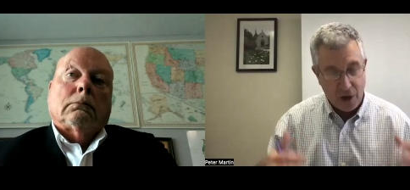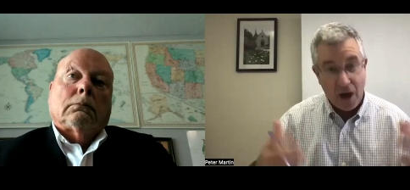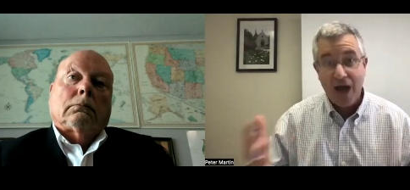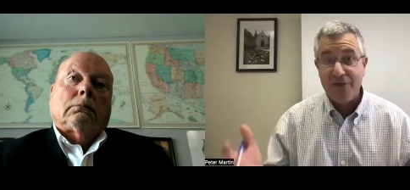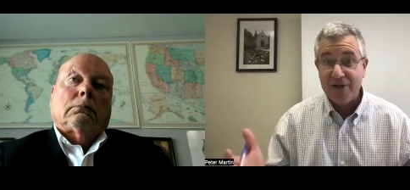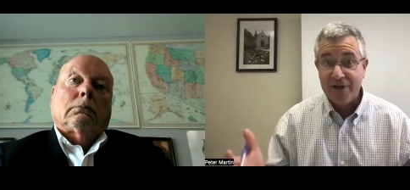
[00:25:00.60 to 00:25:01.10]

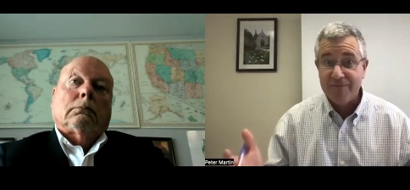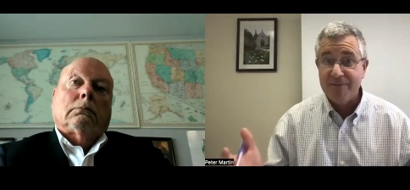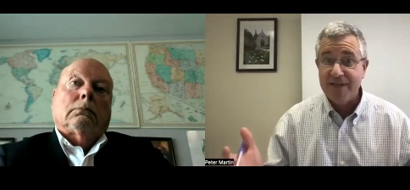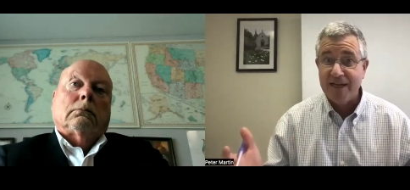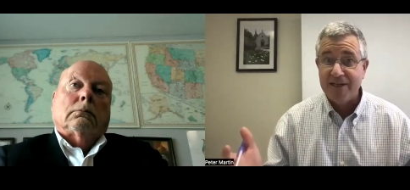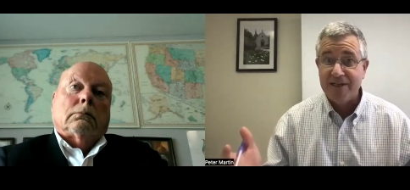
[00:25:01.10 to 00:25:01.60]
Speaker 1: author
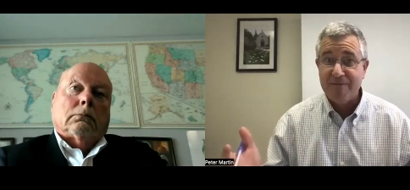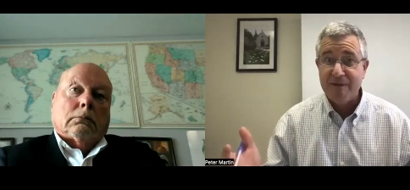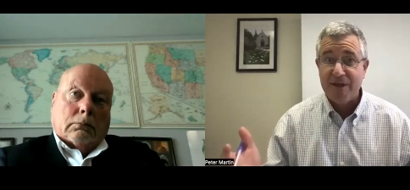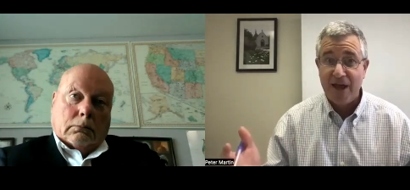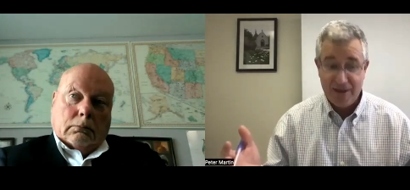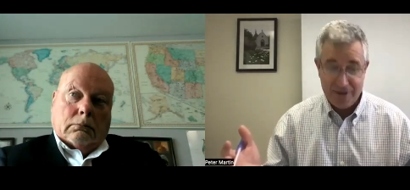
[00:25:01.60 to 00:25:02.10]
Dennis
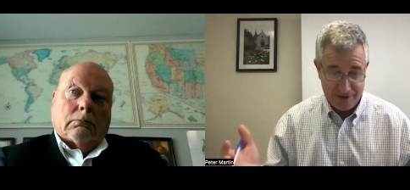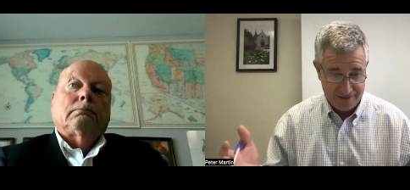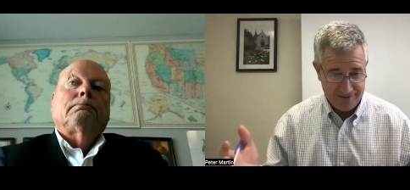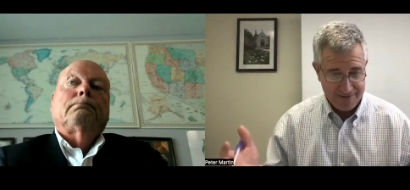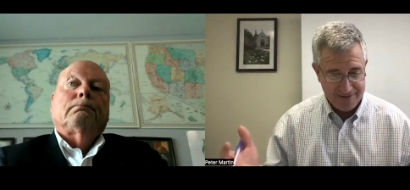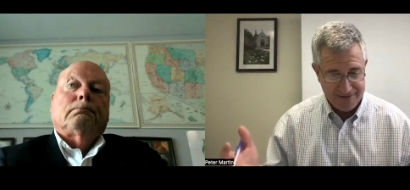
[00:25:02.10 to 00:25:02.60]
Smith, author,
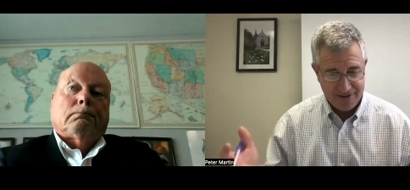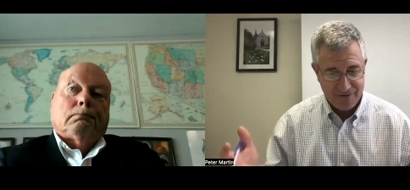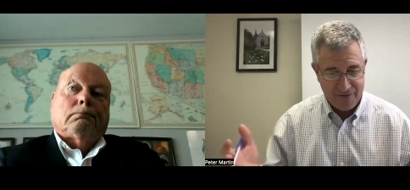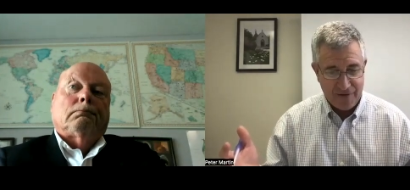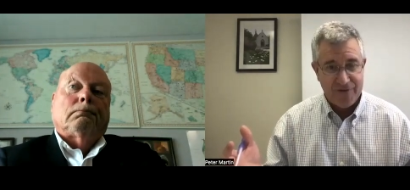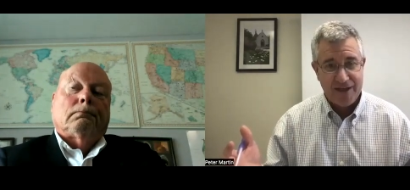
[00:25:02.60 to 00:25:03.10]
The
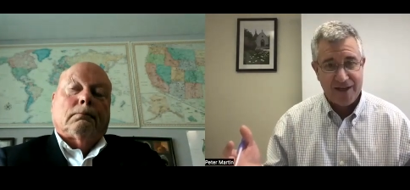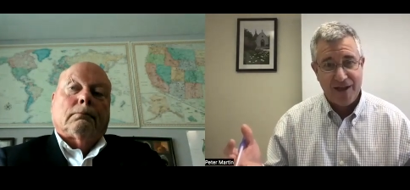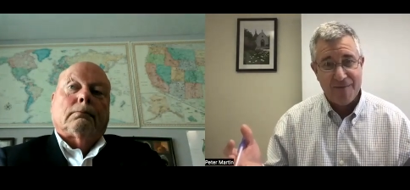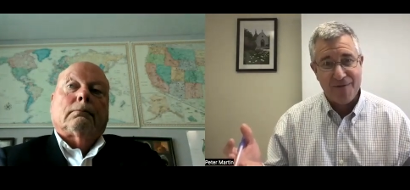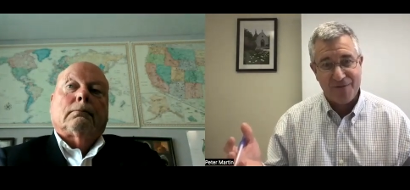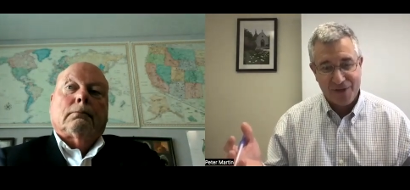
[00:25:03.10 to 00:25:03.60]
Velvet
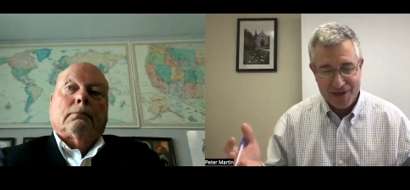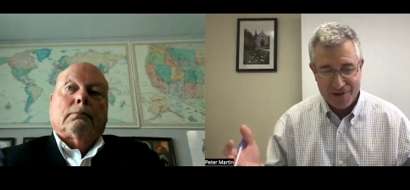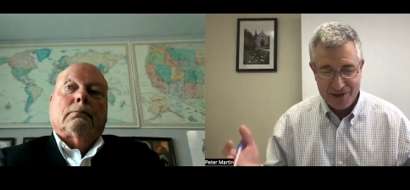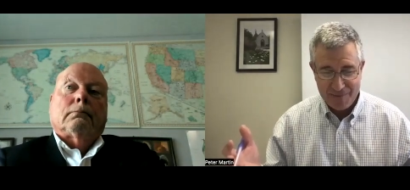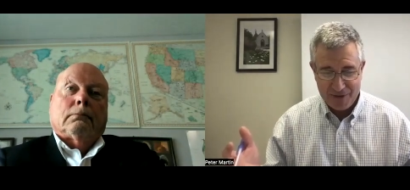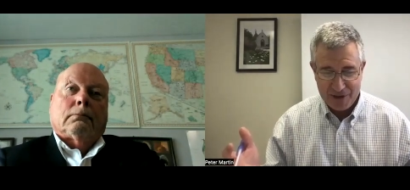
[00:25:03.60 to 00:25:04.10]
Glove of
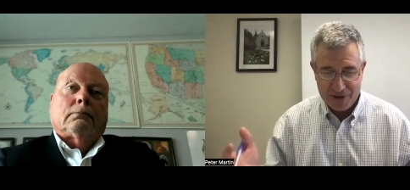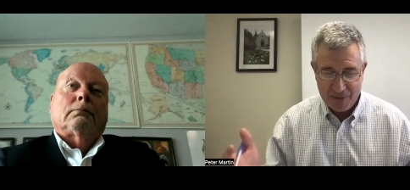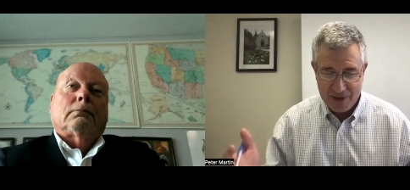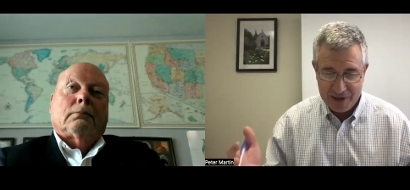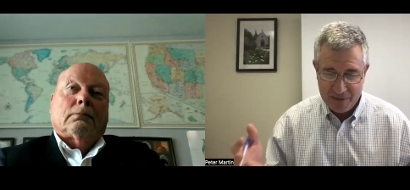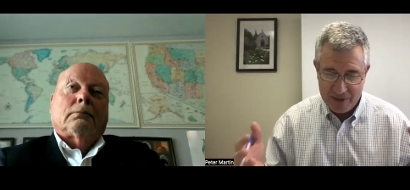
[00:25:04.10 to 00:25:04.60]
Leadership in the
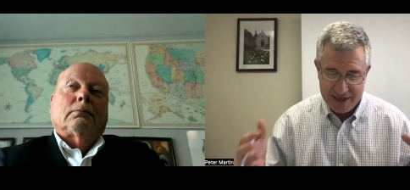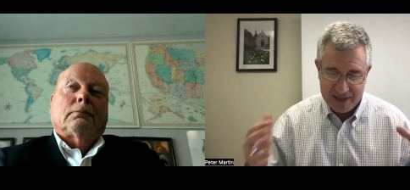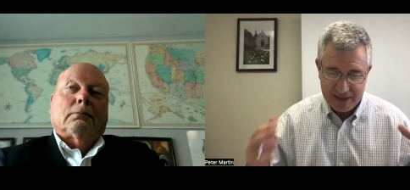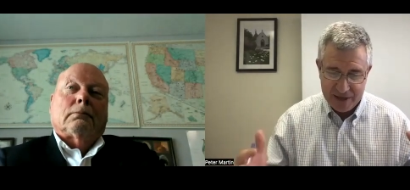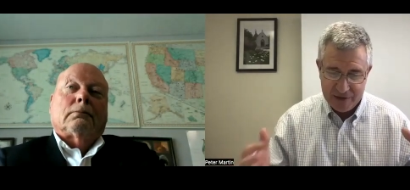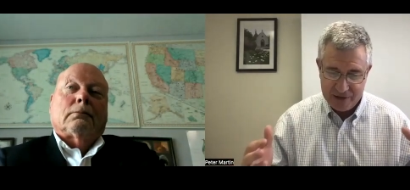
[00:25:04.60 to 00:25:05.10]

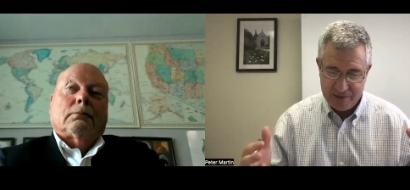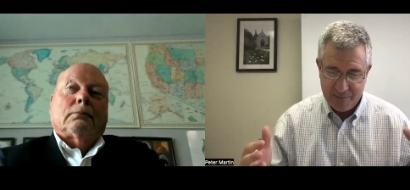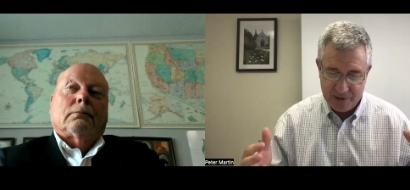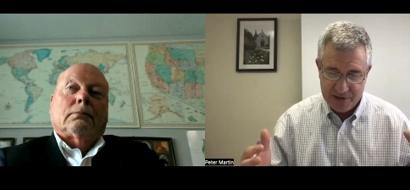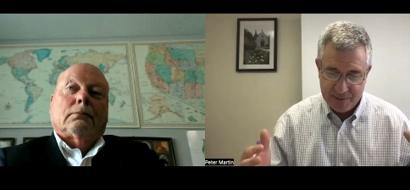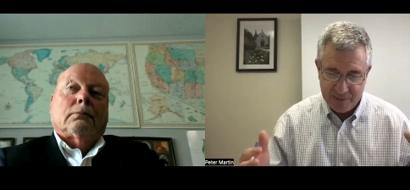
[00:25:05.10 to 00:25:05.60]
2020s, Leadership
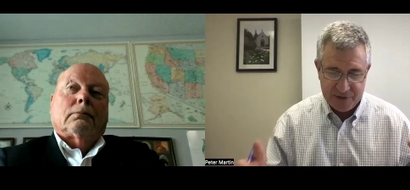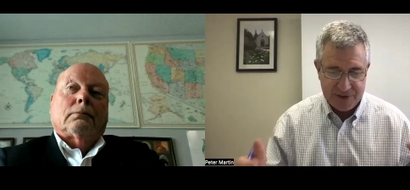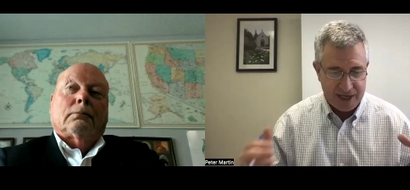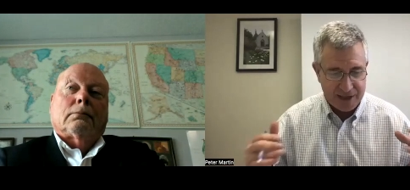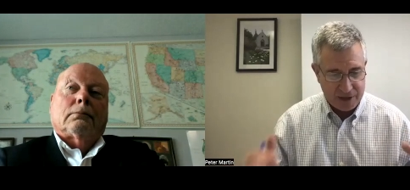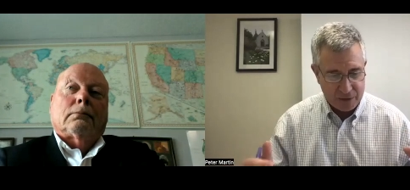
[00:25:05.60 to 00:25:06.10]
Principles
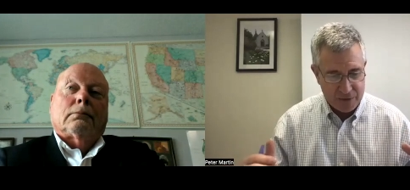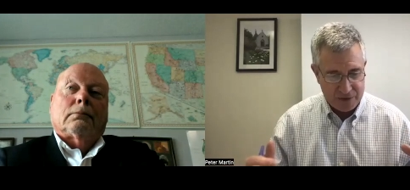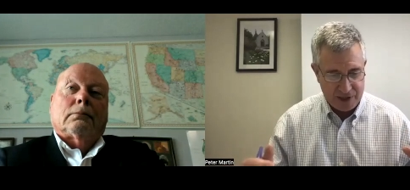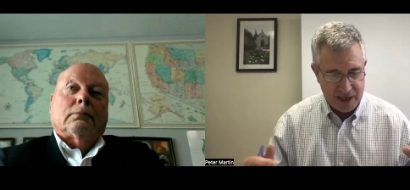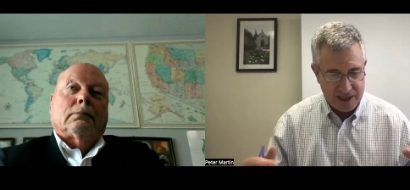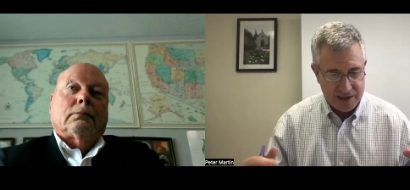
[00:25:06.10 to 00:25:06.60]
That Don't
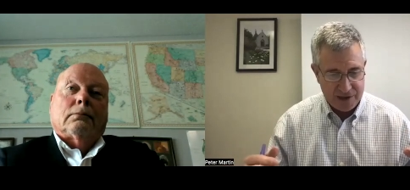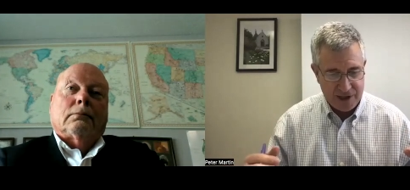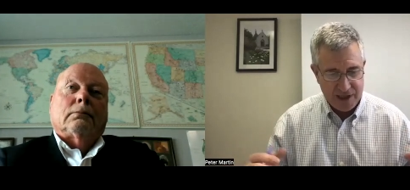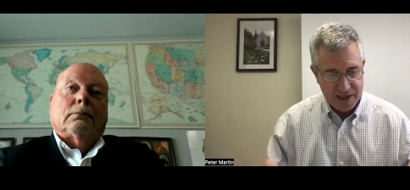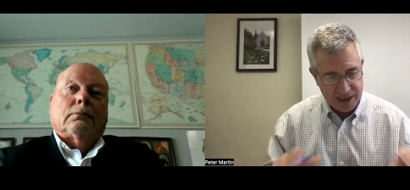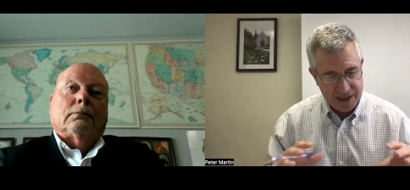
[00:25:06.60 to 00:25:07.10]
Change
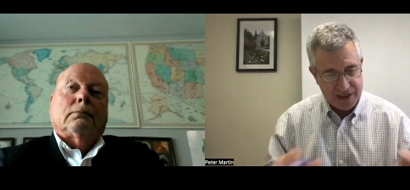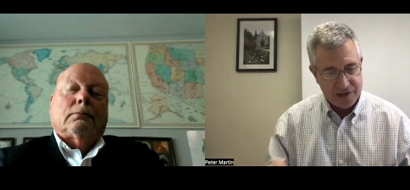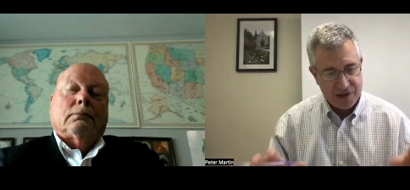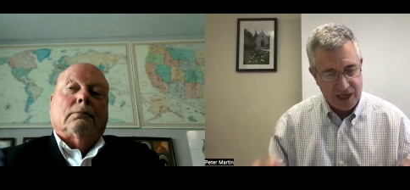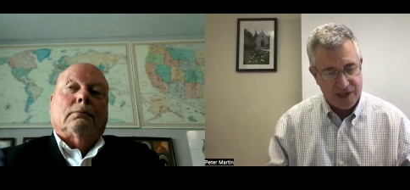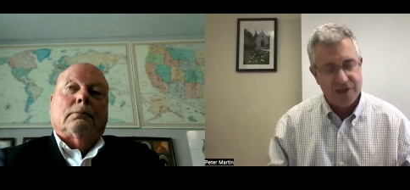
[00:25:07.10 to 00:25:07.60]
in a hmm.
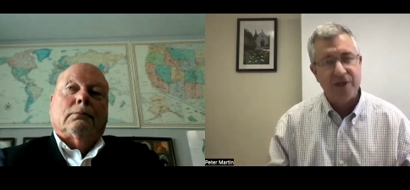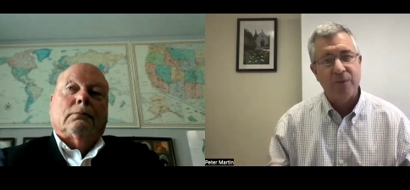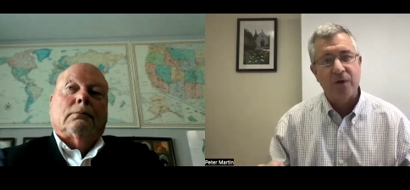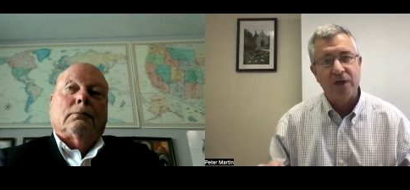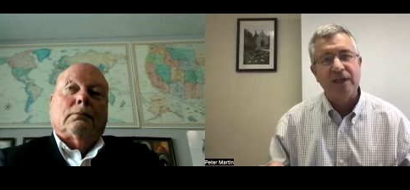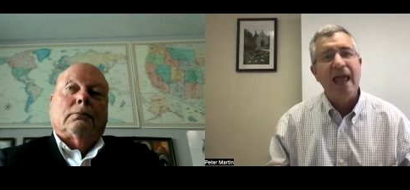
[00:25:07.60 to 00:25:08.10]
Changing
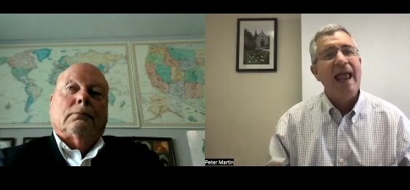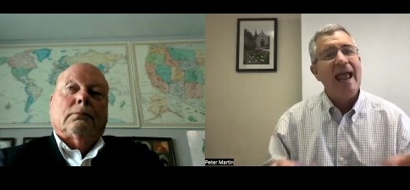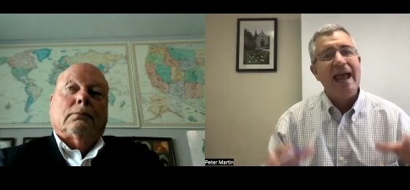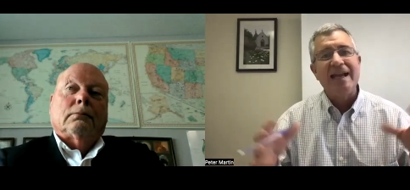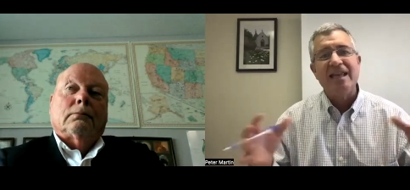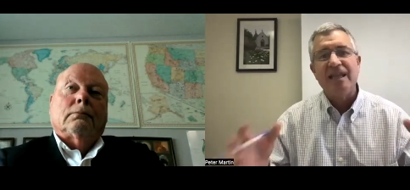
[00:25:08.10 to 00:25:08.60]
World.
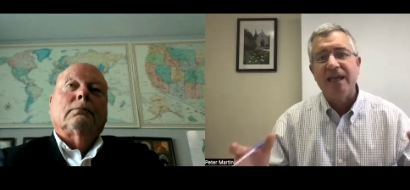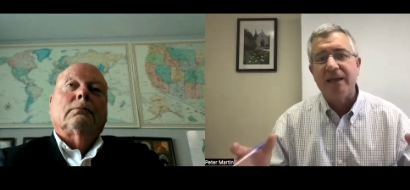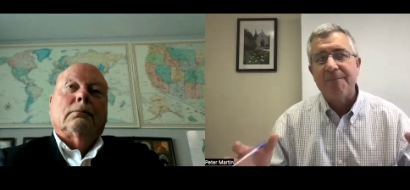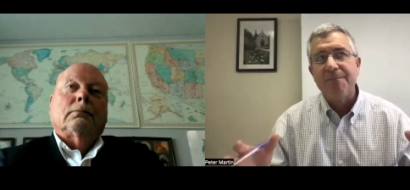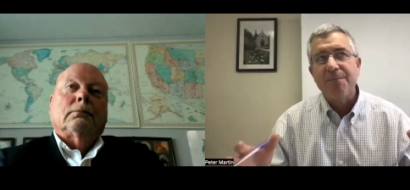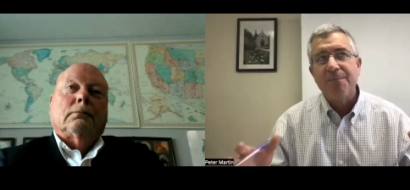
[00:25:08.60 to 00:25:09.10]
Anything